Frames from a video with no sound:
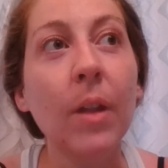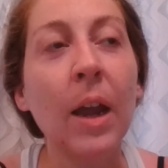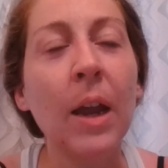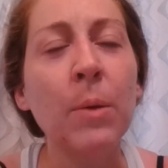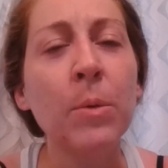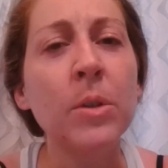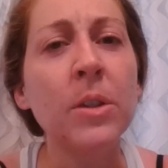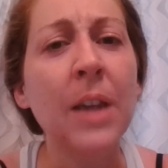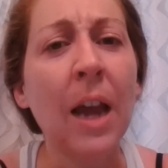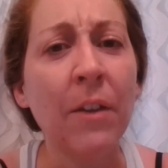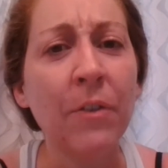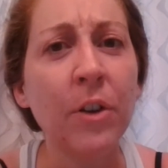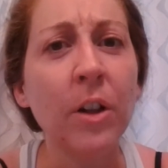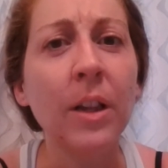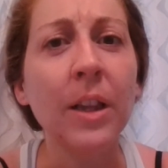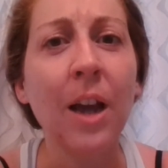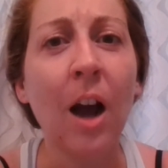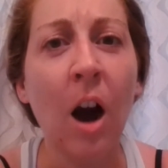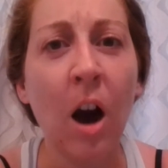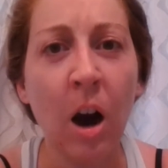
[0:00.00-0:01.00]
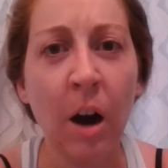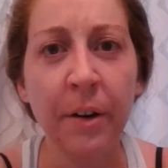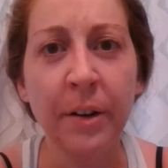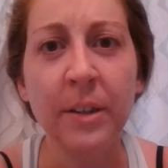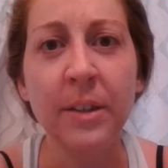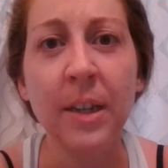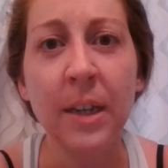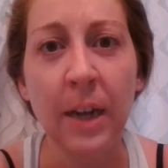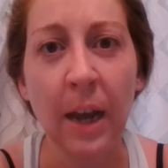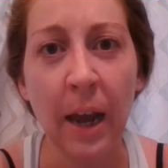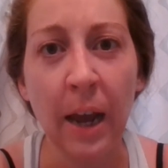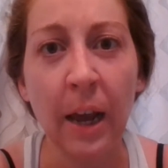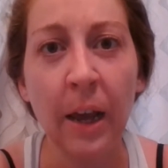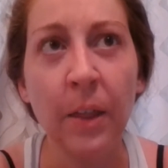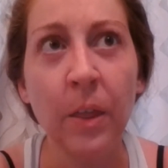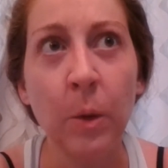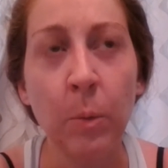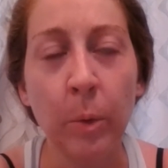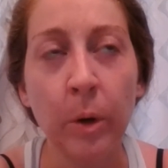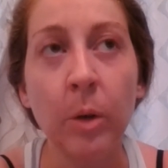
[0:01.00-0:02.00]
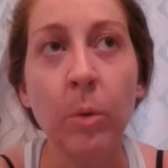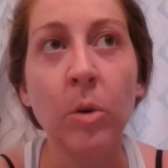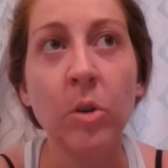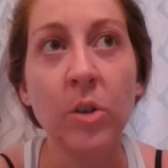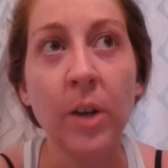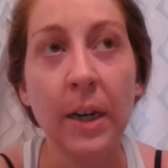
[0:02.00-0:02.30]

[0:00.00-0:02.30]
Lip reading: It was definitely harder today than what it was